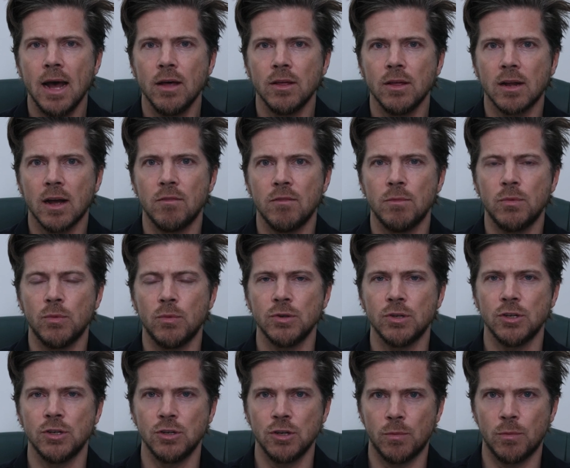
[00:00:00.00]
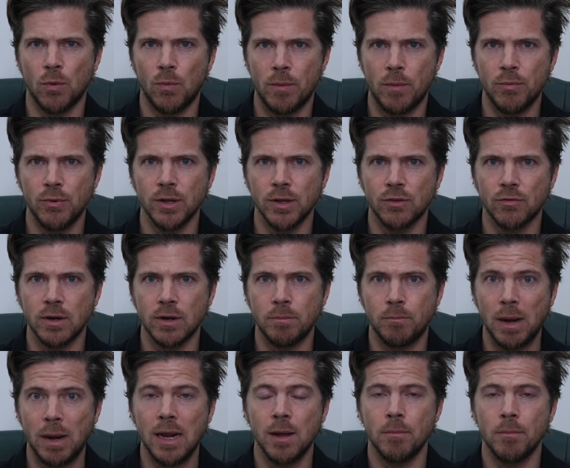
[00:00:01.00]
now the government wants to stop a
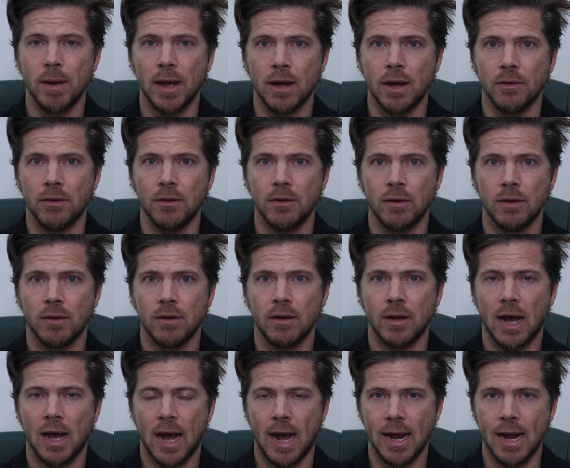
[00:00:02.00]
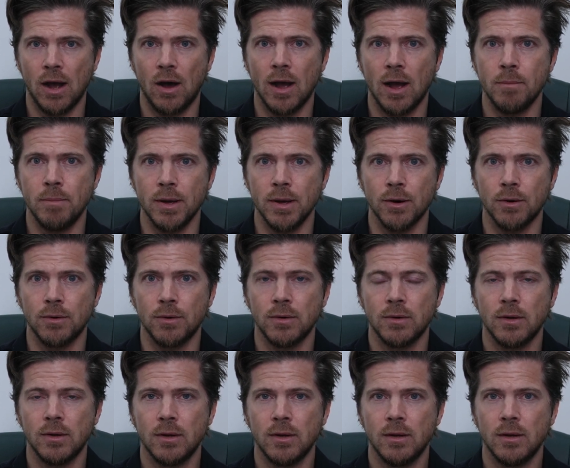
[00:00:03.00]
£1.3 billion AI bill,
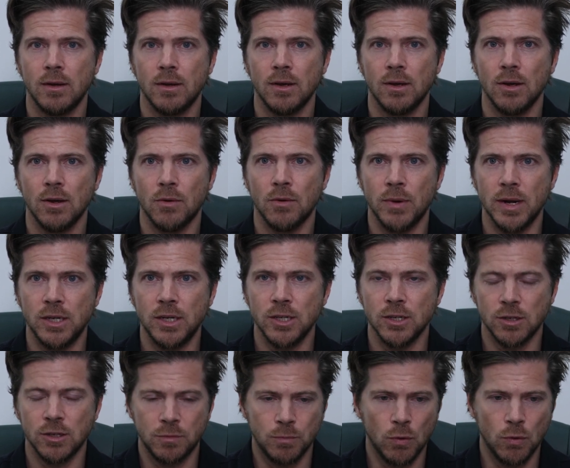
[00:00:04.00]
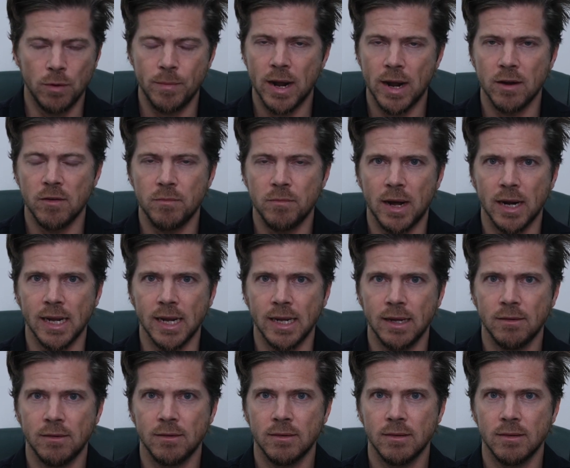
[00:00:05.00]
which is a small amount of
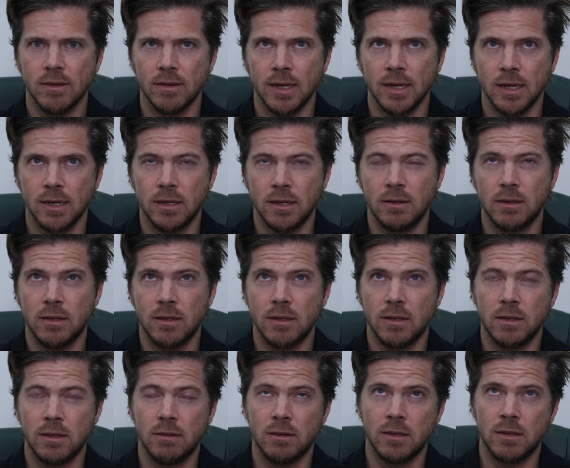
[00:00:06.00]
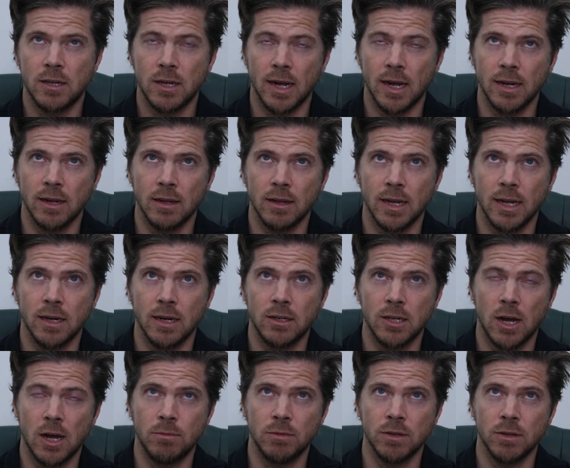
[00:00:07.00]
money in
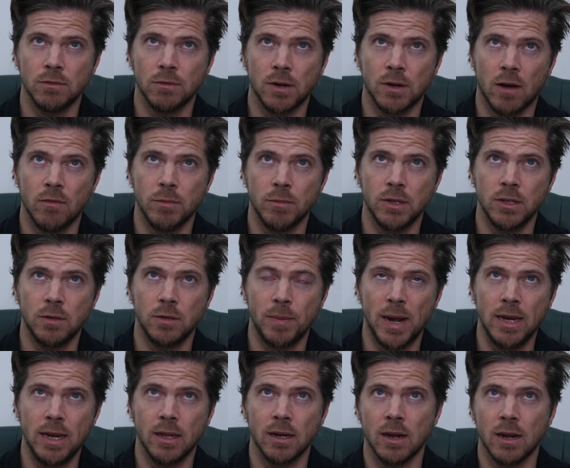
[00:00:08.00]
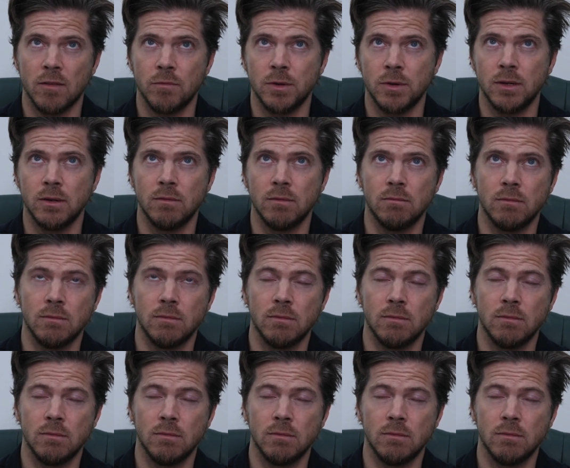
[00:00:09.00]
terms of government spend. The